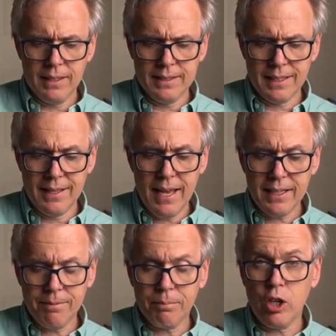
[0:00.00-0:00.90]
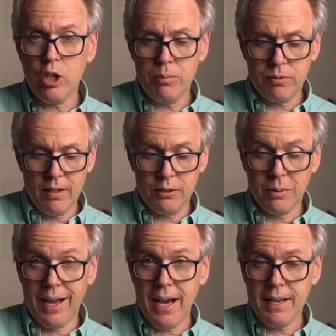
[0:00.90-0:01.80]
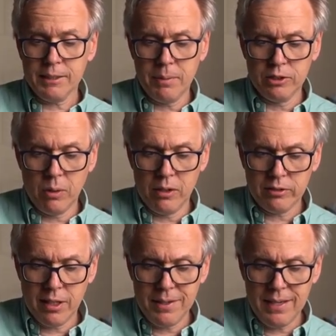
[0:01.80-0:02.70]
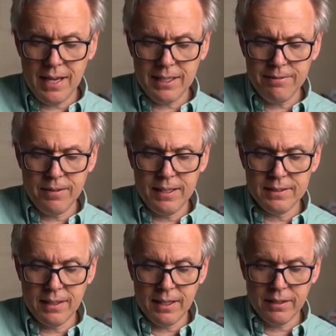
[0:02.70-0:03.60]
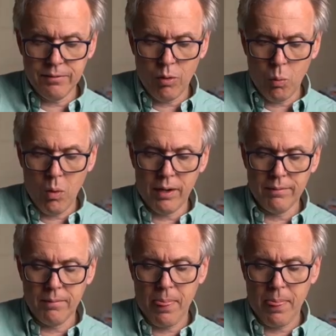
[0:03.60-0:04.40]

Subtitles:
it's a negative cubed to an odd exponent, so I know it's going to be negative, and it's a -1.